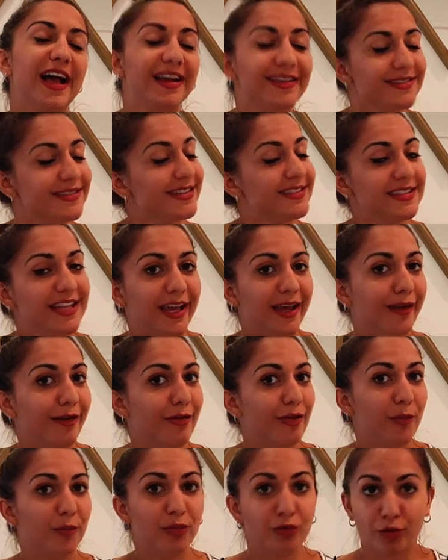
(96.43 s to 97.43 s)
as they
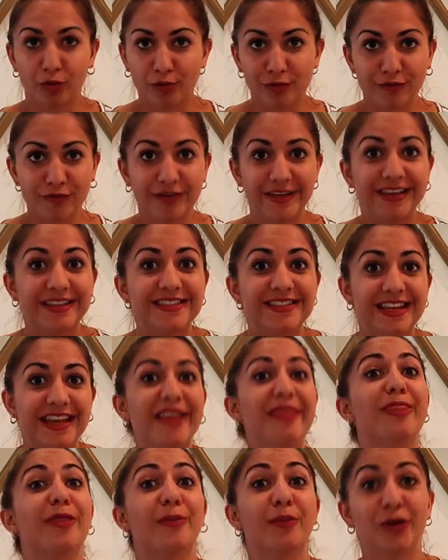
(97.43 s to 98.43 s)
say, the proof is
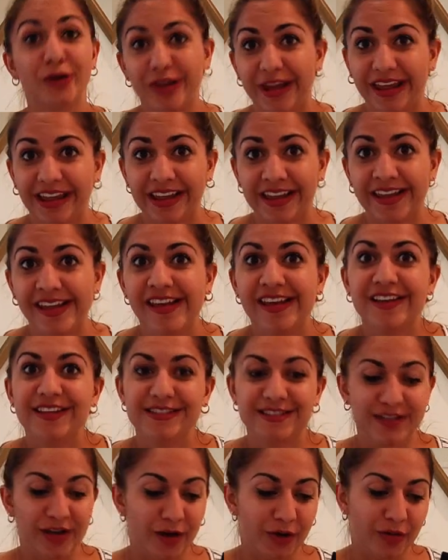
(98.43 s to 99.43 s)
in the pudding.
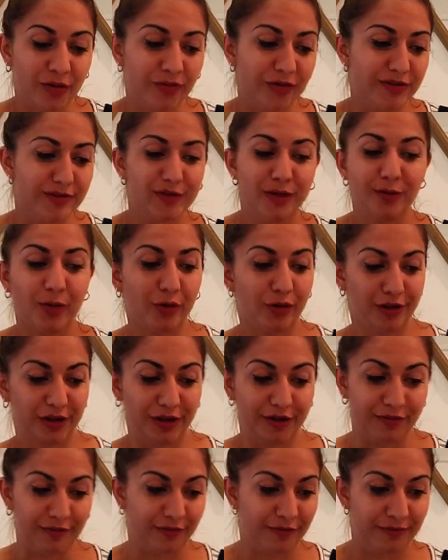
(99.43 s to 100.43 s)
So there's no
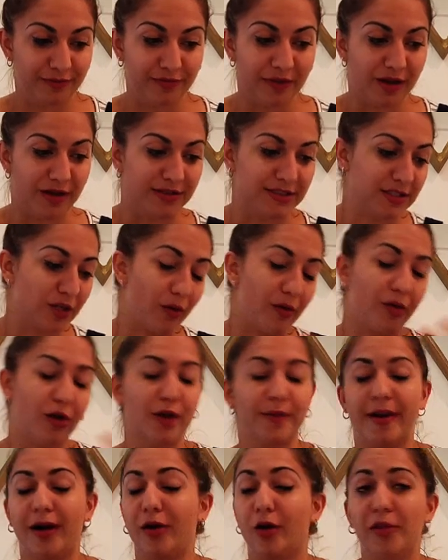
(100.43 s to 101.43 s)
point of us going
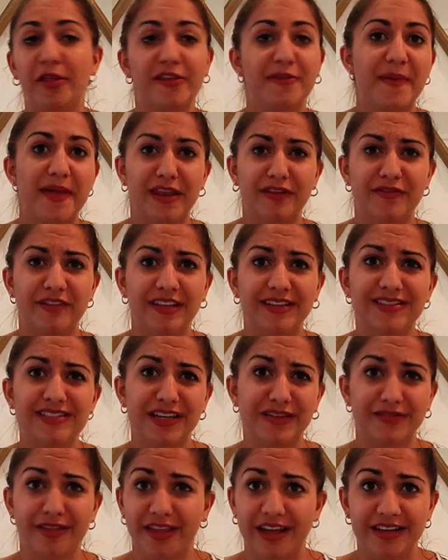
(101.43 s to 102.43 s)
on about all these benefits
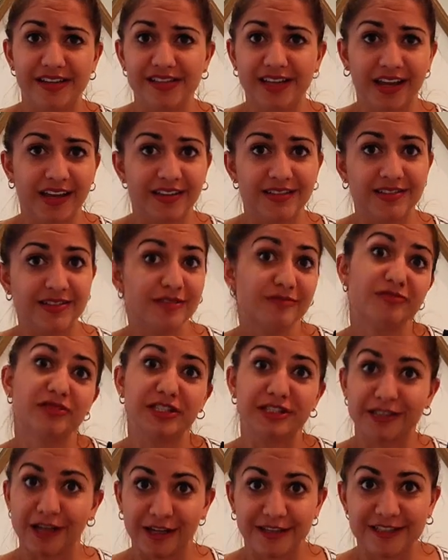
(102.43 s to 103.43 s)
if they taste
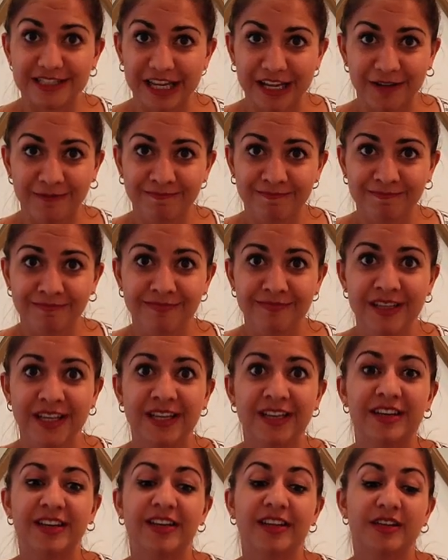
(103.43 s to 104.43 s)
disgusting.
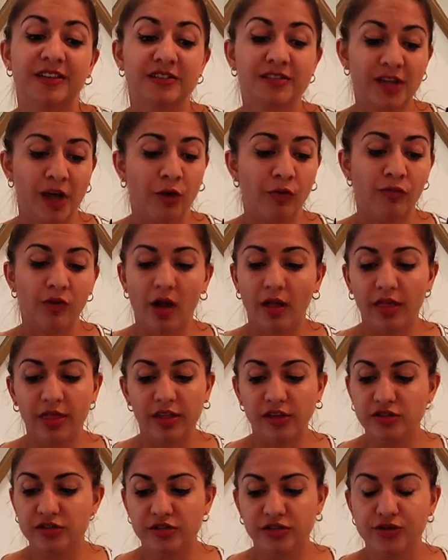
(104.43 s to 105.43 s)
So
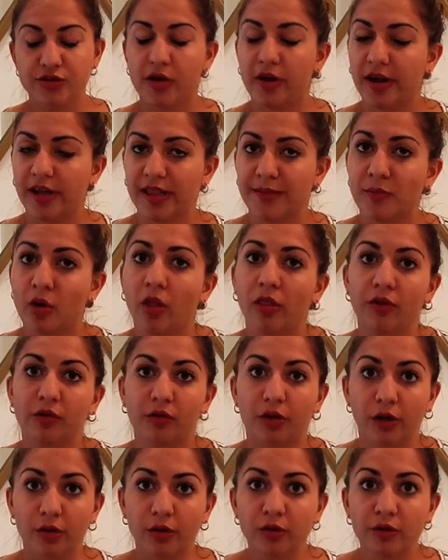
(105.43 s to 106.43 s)
rather than just trying them on
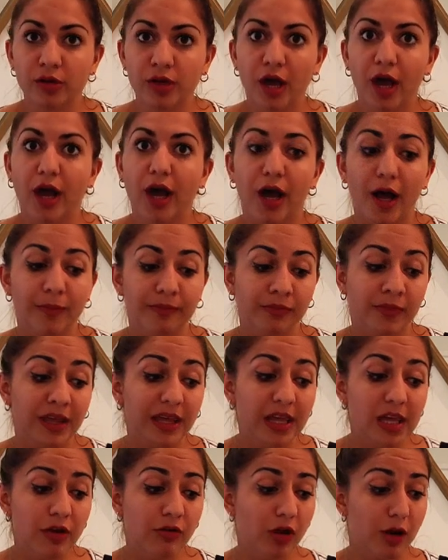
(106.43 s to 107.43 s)
their own,
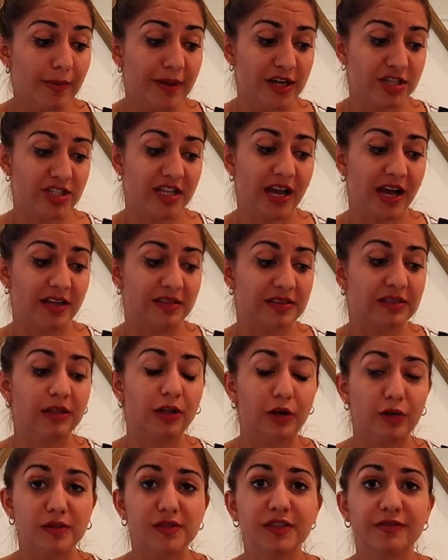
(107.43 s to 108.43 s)
Eat Grub actually has
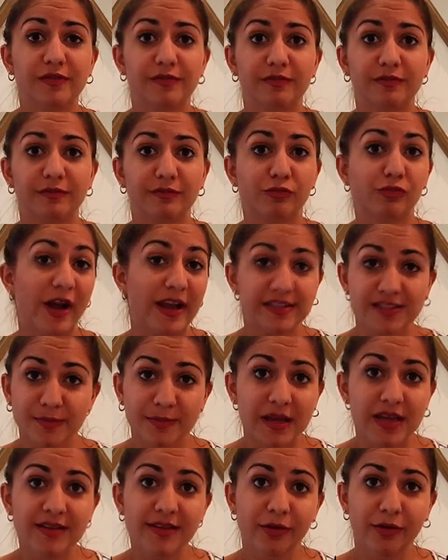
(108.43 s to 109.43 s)
loads of
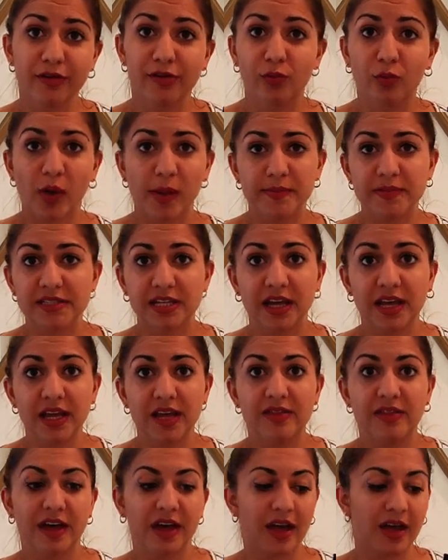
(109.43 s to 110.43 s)
recipes on its
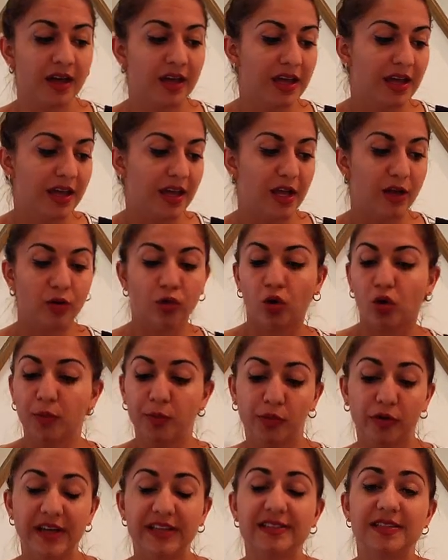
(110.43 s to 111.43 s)
website that
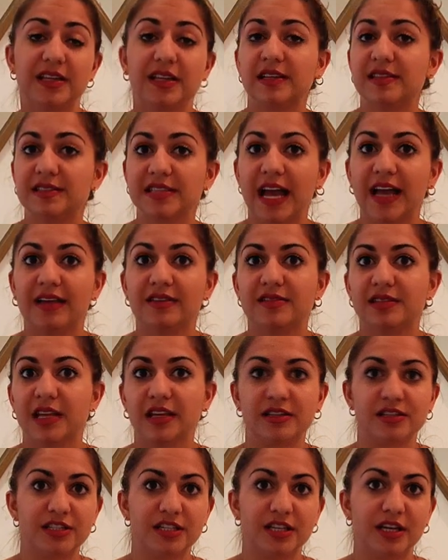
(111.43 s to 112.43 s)
incorporates the insects
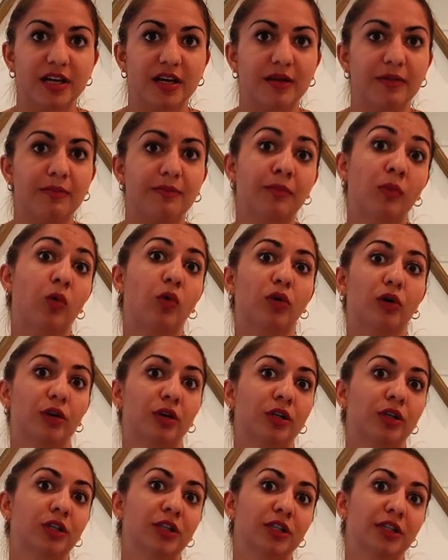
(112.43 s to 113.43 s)
into
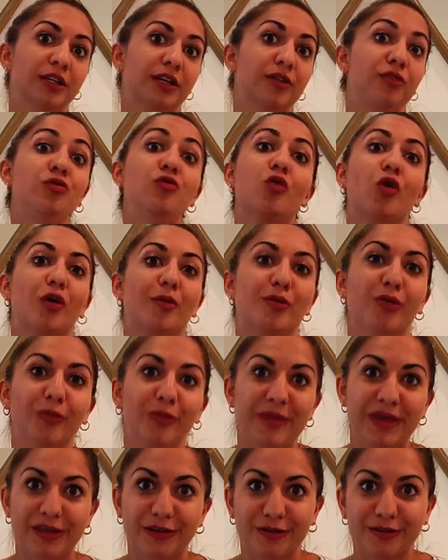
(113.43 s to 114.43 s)
more normal
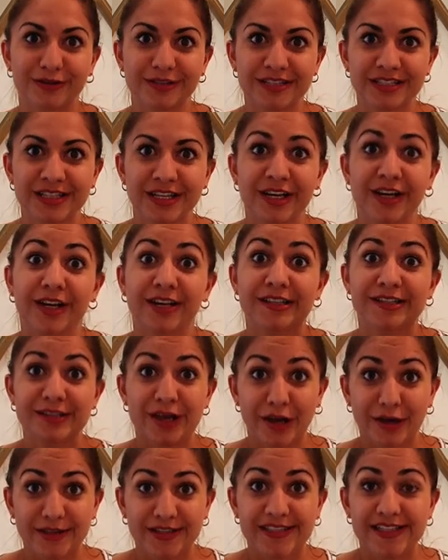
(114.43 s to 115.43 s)
meals.
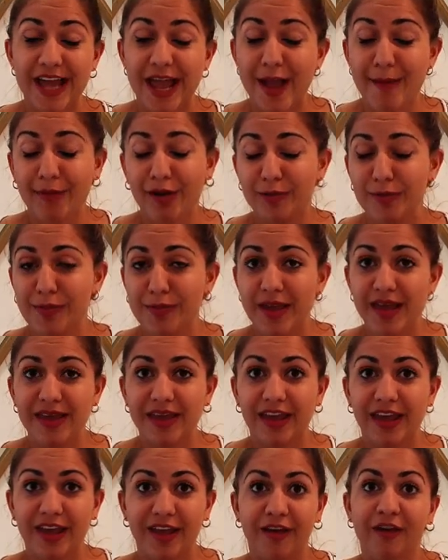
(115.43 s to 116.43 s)
So today I'm going to be
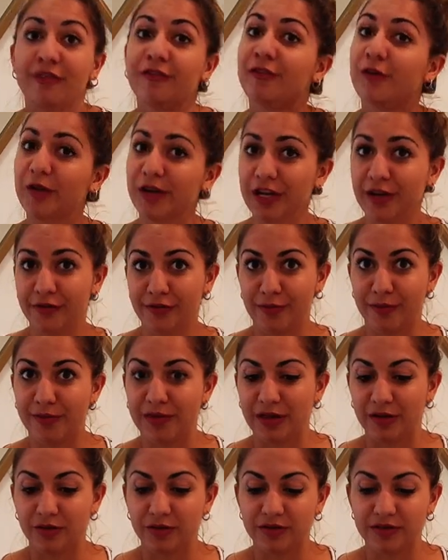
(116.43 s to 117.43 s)
making 4 different
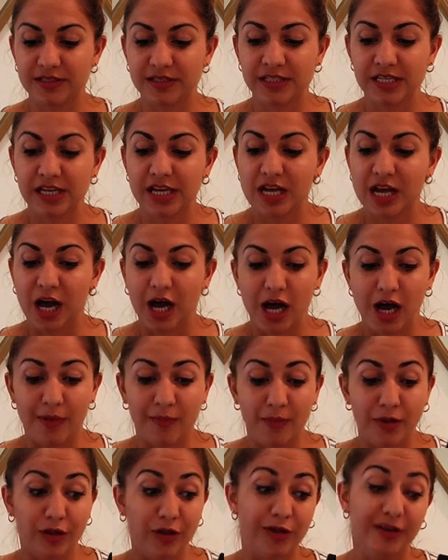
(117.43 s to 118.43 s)
meals
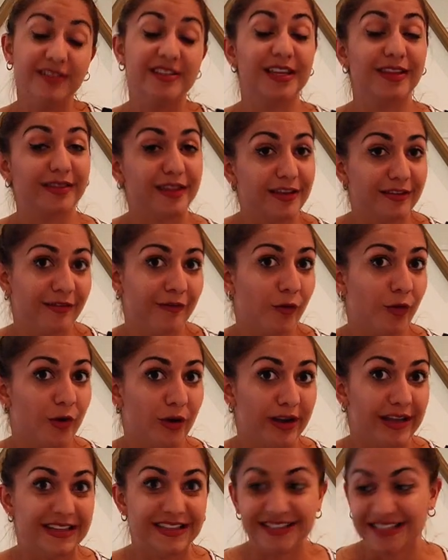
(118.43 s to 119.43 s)
using these
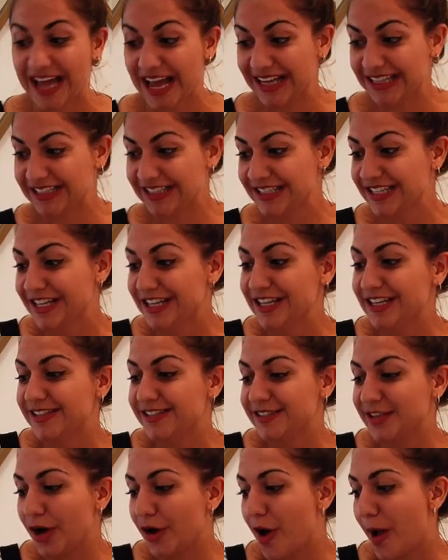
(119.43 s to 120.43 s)
4 insects.
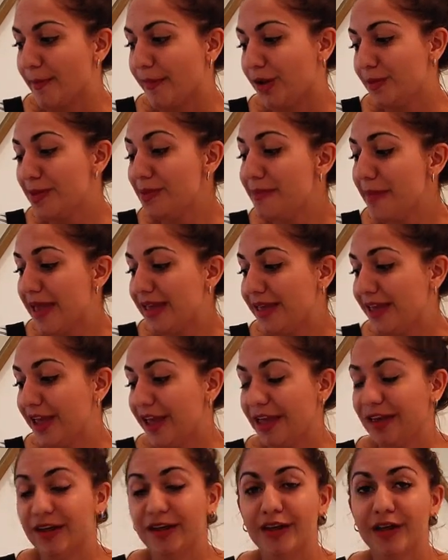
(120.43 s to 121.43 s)
So I'm going to be
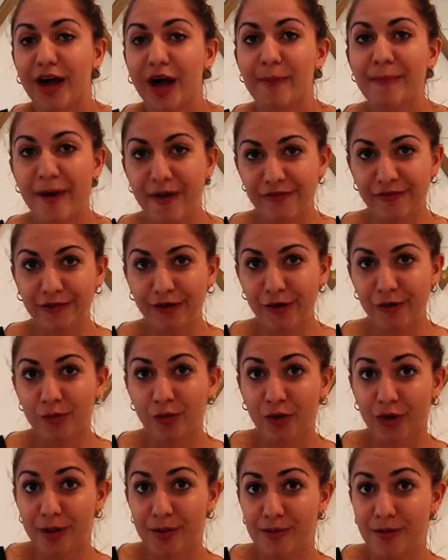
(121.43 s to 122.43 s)
making a buffalo
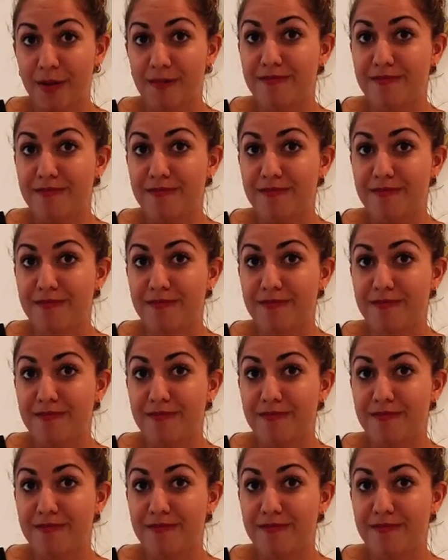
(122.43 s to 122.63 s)
worm